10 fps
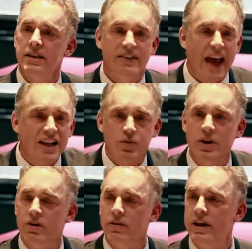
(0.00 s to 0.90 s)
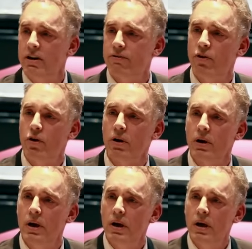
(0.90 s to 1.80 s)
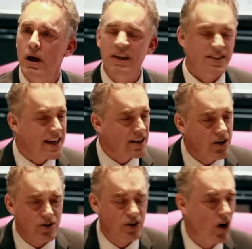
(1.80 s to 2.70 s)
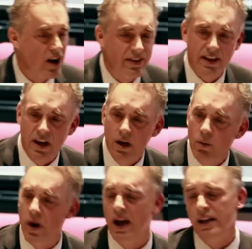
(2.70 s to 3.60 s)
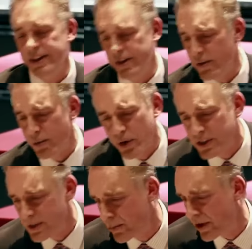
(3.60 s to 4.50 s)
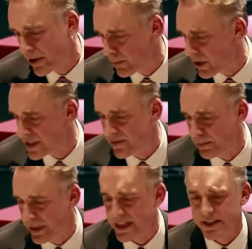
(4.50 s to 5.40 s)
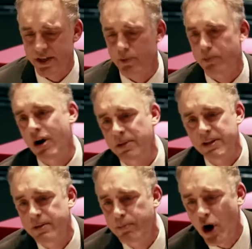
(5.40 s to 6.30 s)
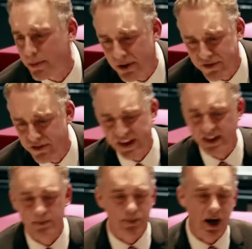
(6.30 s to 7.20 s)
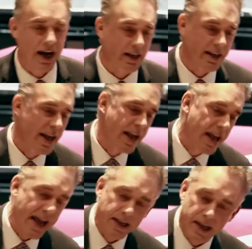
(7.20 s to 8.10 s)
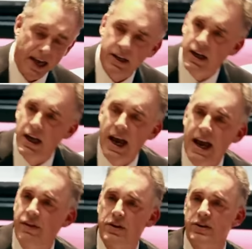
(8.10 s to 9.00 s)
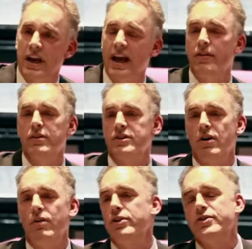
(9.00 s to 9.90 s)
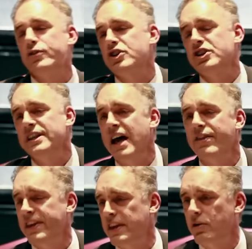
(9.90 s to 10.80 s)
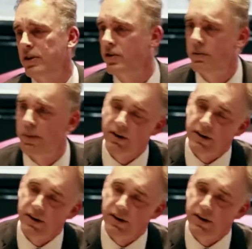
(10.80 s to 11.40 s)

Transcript: It's like that's what you're here for. Mm-hmm. Instead, you're taught that, well, you know, the world's a pretty oppressive place and you're probably the bottom of the victim pile and, and, and, and, there's, and there's, oh, there's virtually nothing you can do